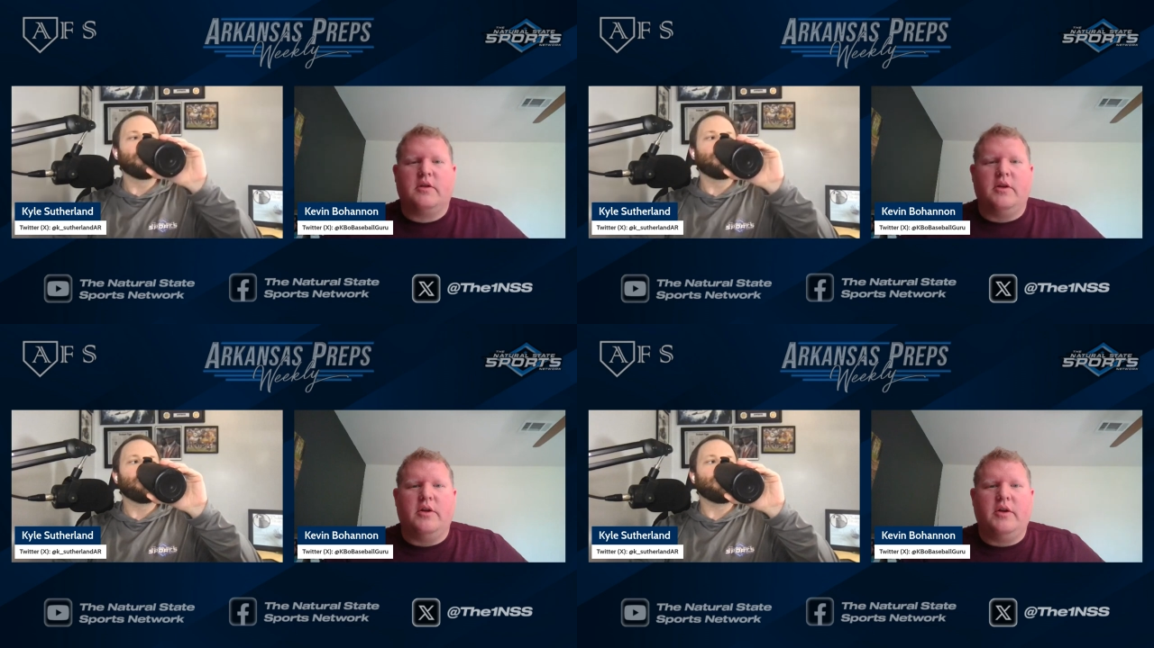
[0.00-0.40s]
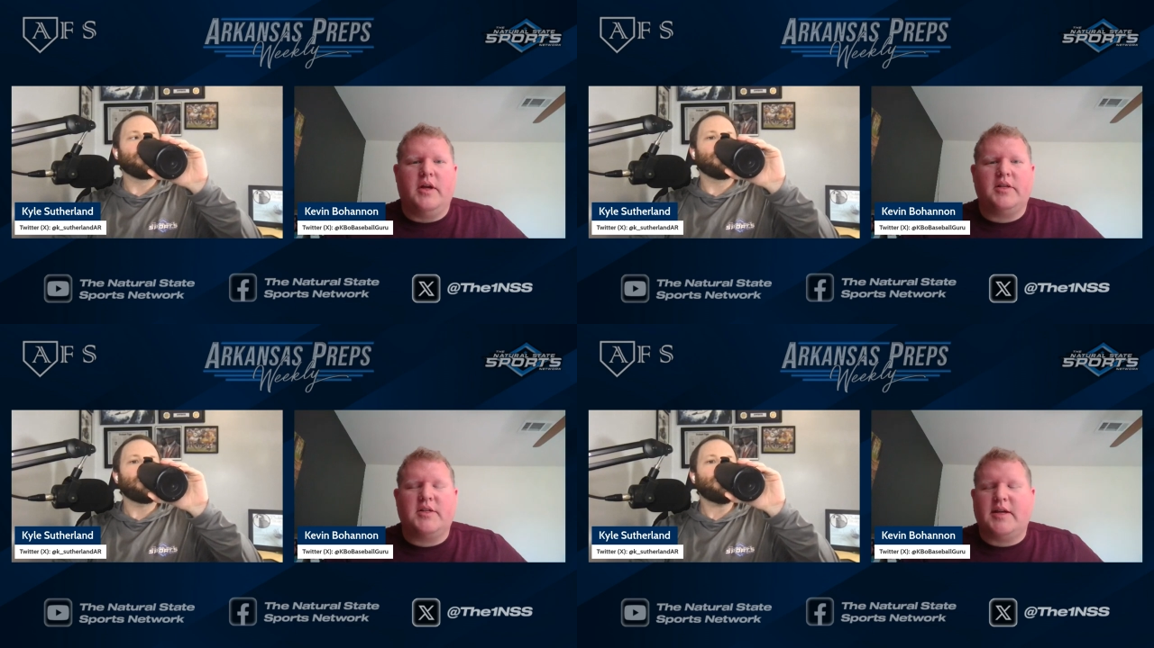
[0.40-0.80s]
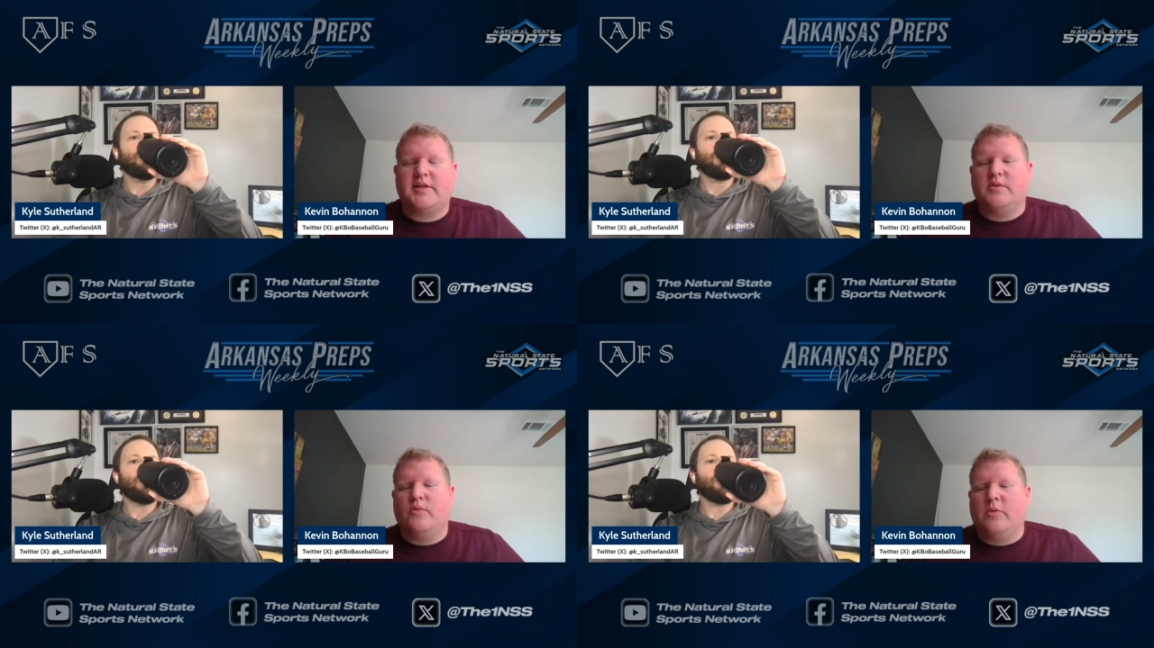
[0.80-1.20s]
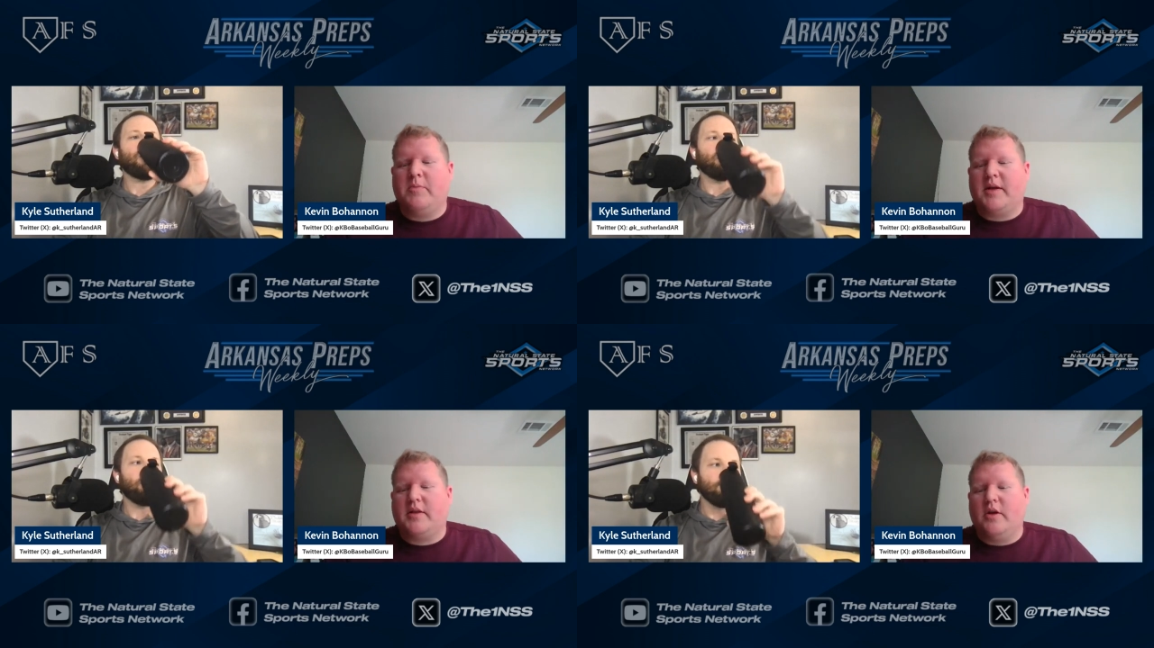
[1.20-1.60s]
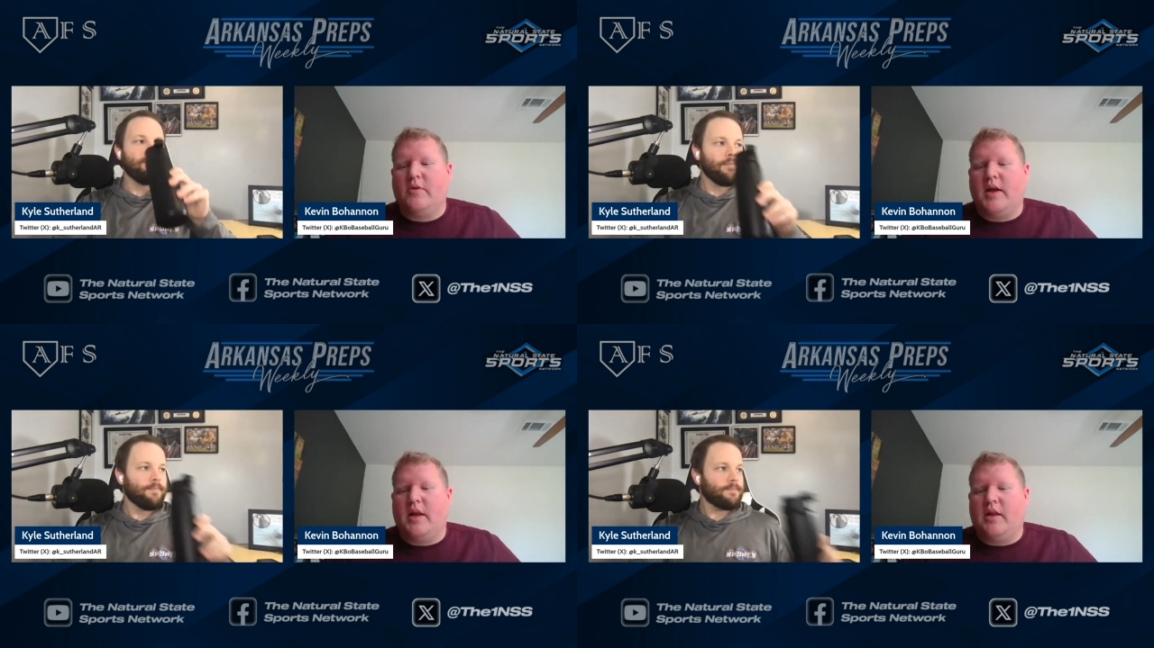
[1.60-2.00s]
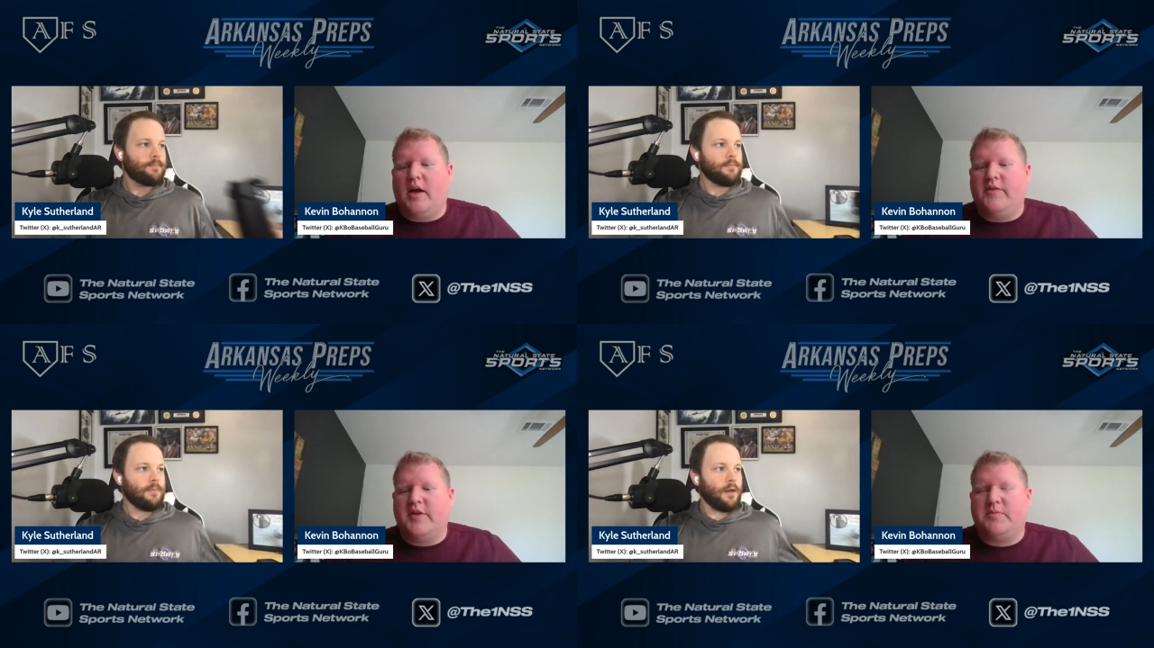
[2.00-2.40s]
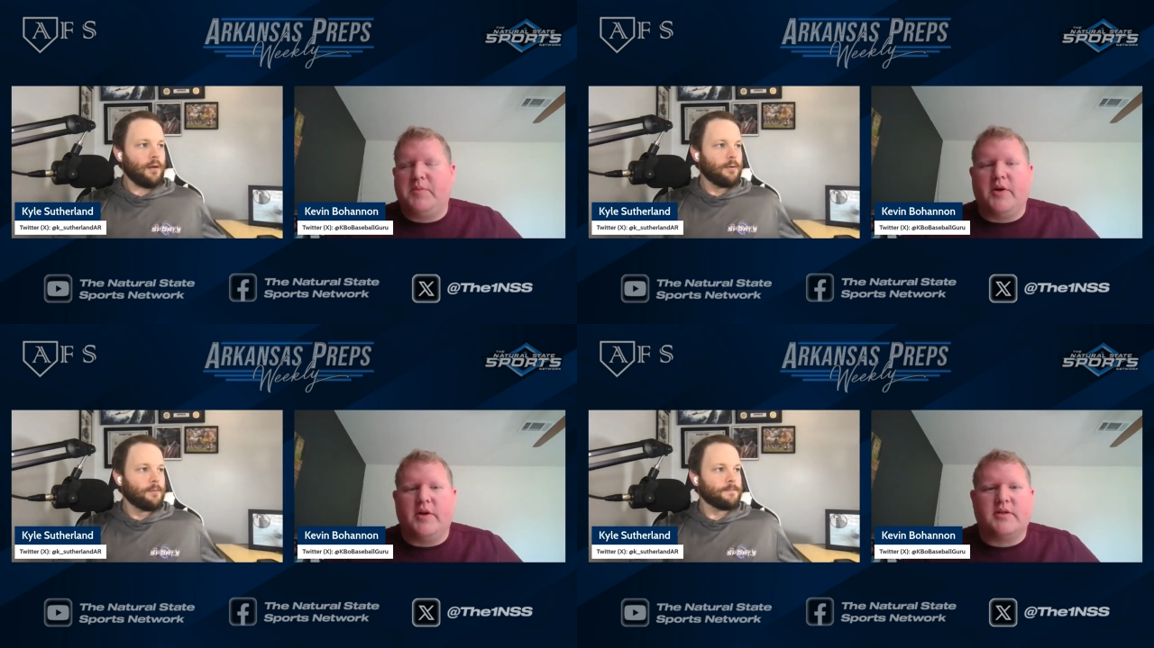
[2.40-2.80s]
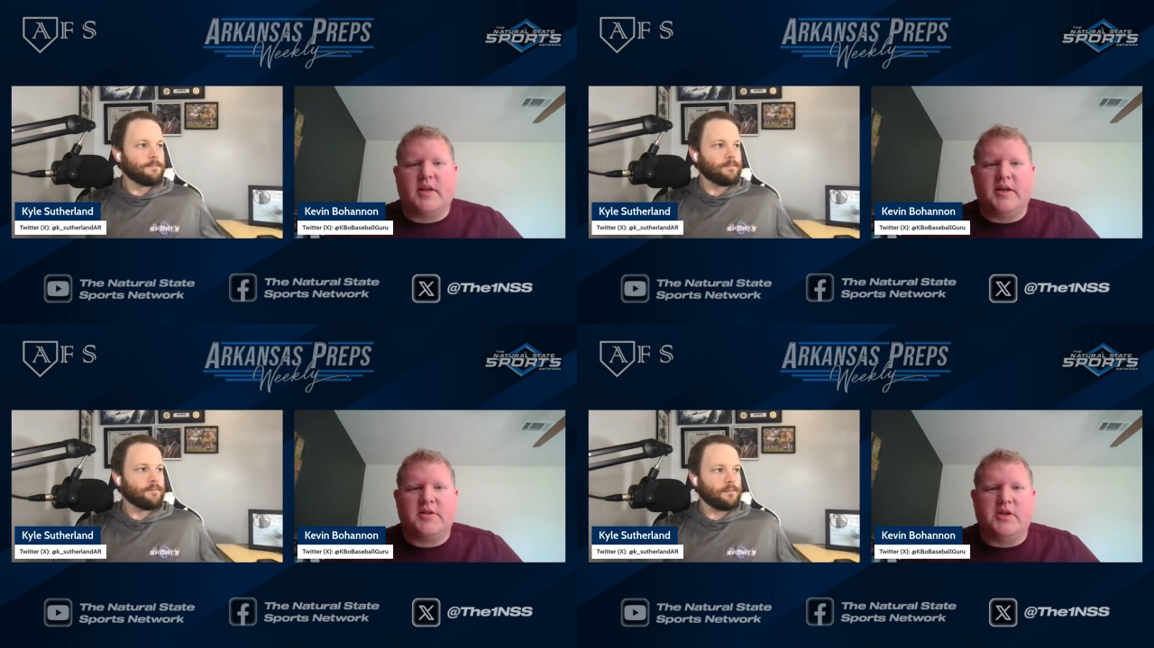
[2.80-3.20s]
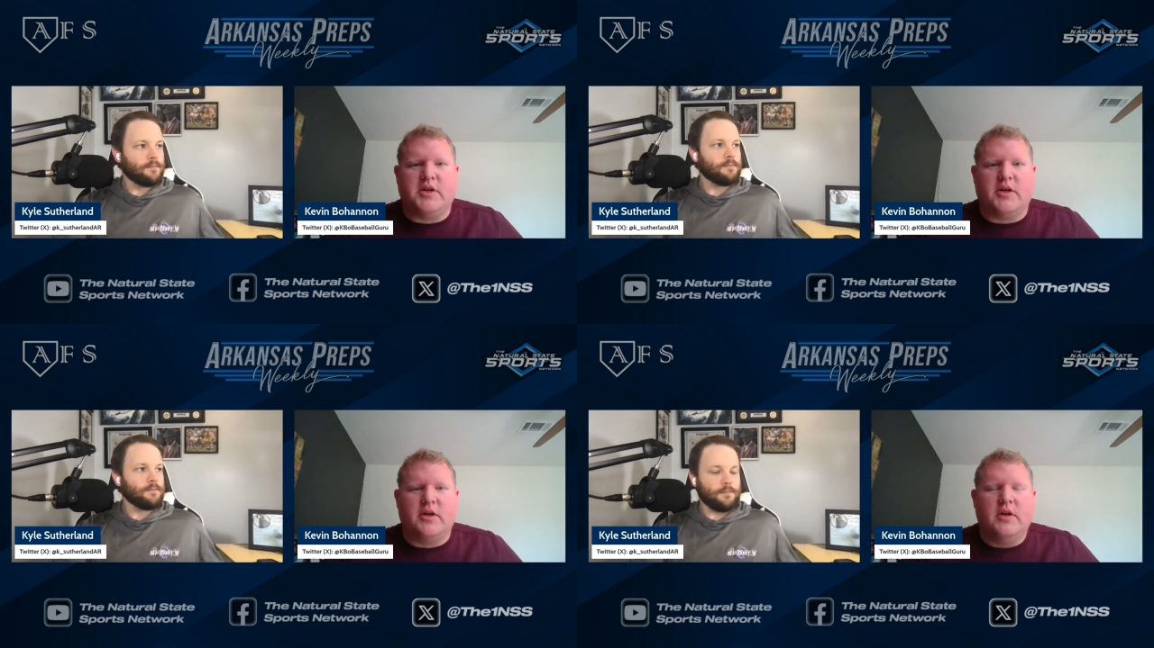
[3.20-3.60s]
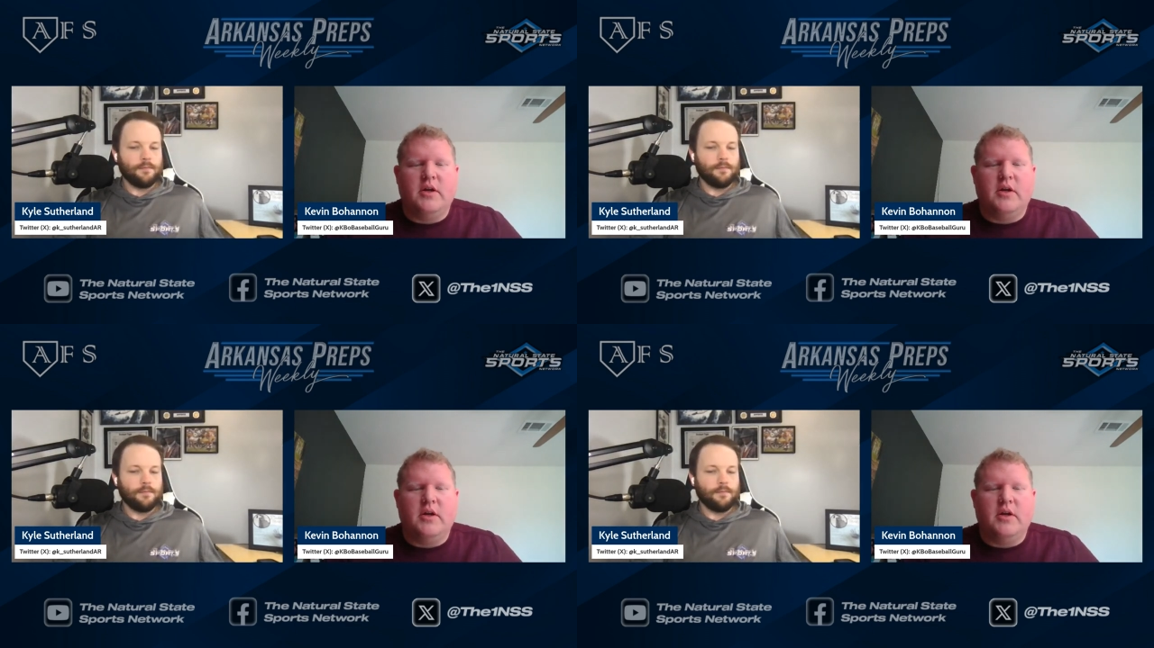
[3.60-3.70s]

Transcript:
Speaker 1: You know, you got Jackson Ward back there who got a lot of experience last year,